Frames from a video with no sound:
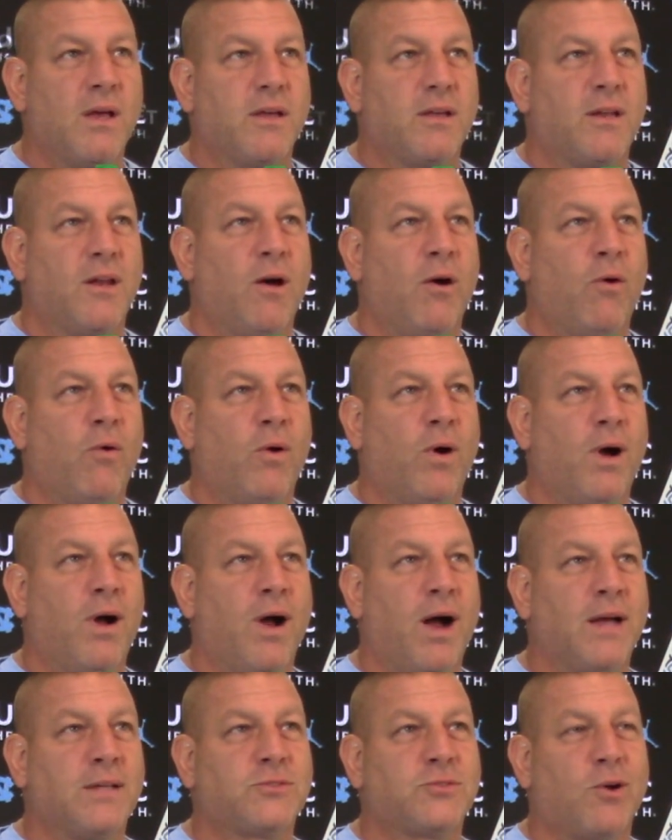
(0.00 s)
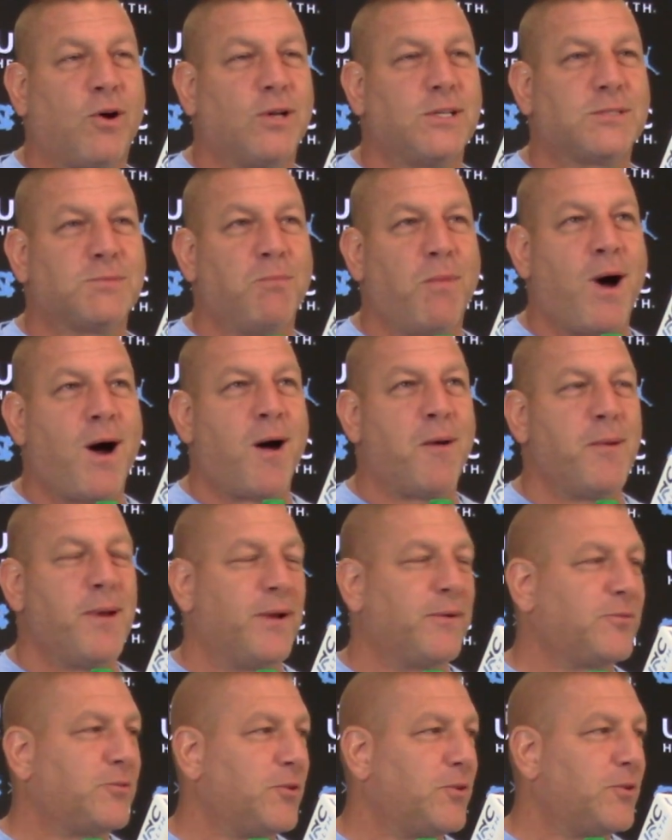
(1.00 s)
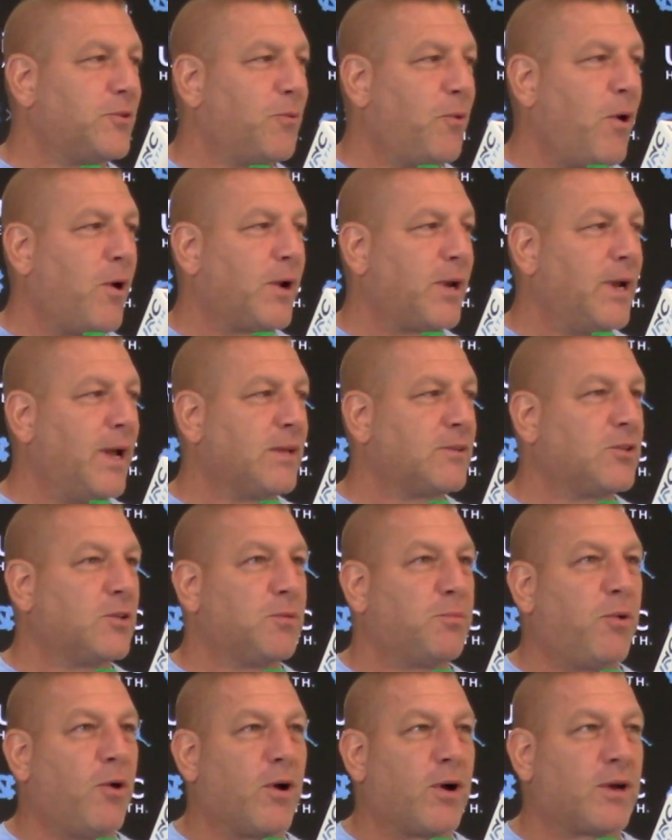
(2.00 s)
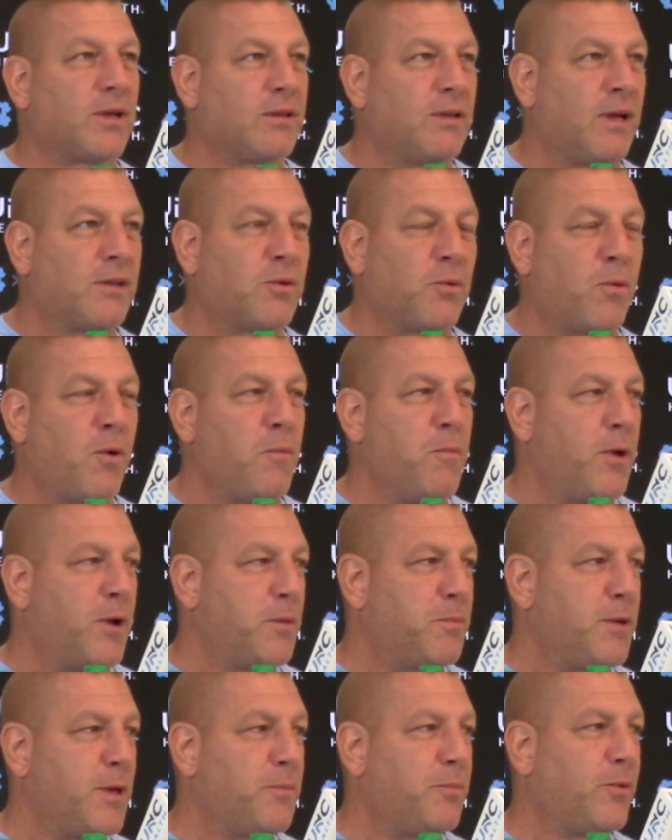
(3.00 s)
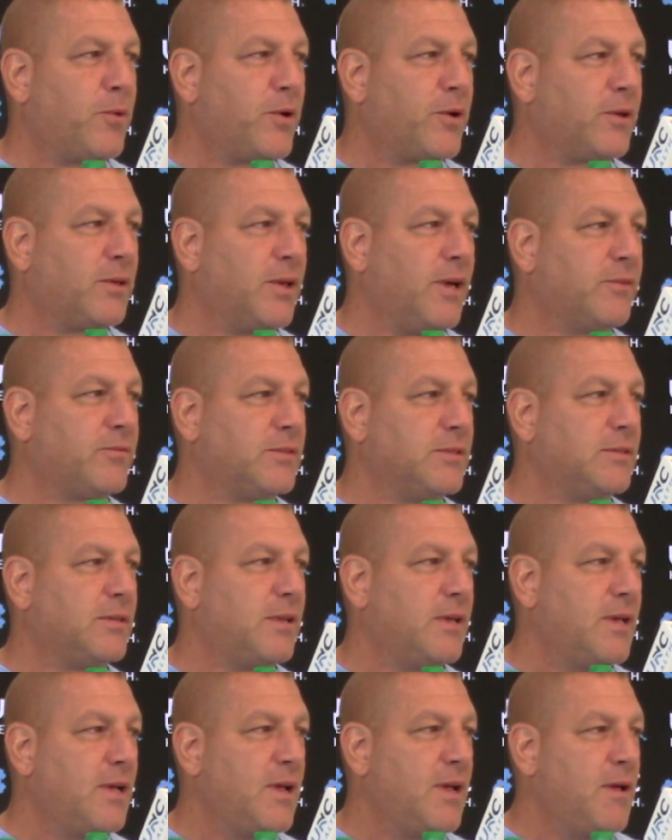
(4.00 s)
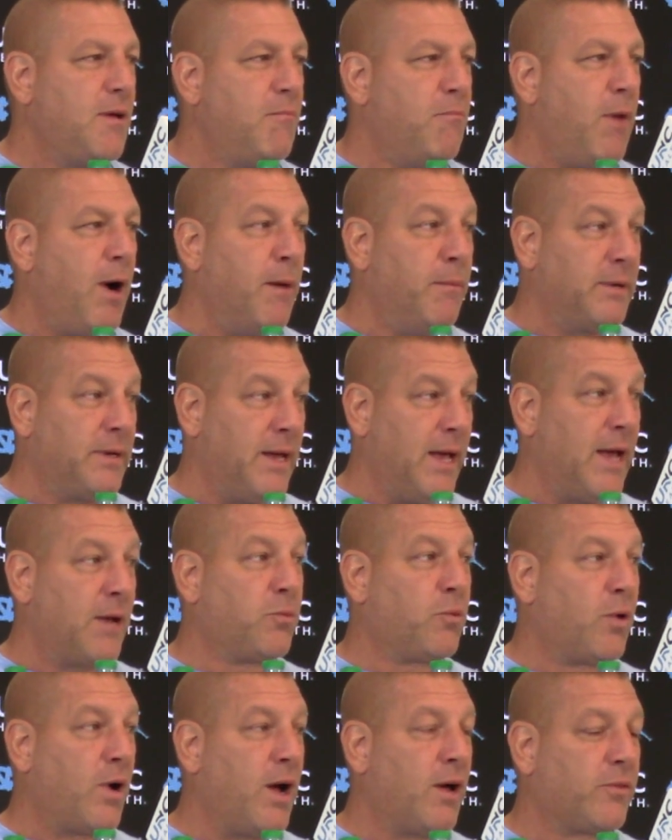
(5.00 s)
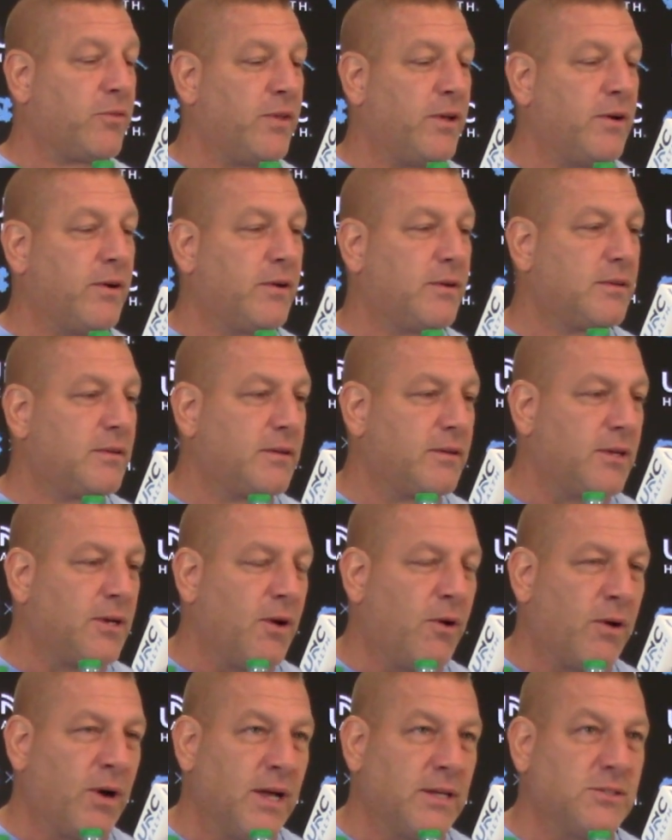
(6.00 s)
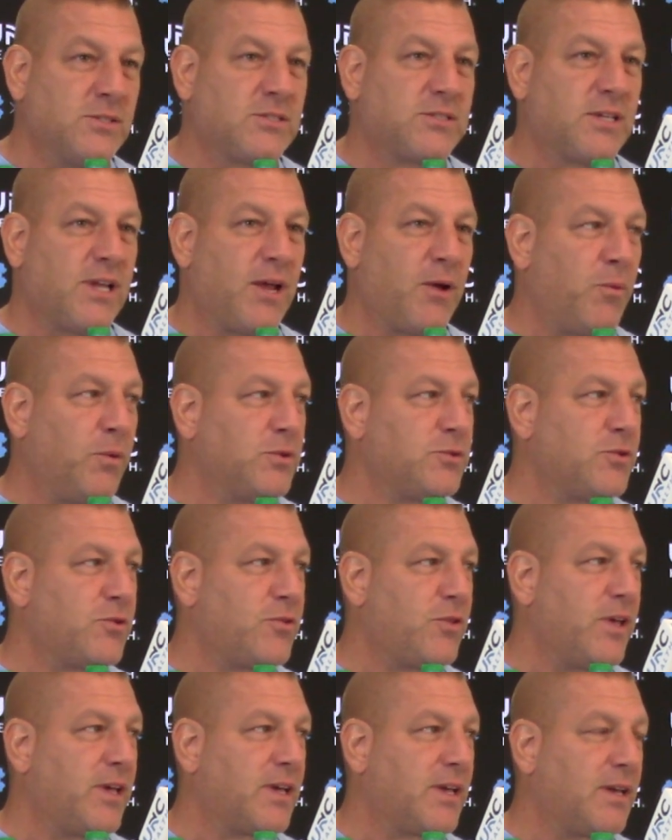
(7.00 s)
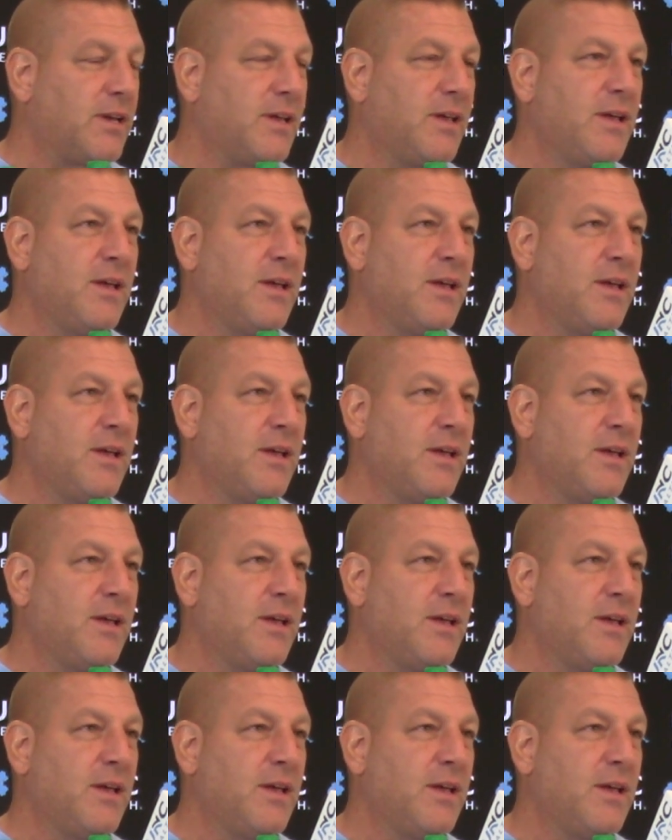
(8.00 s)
I saw his mom after walking out to the parking lot. There weren't many people here left. And mom and dad were out there, and I just said, hey, what'd you think? And,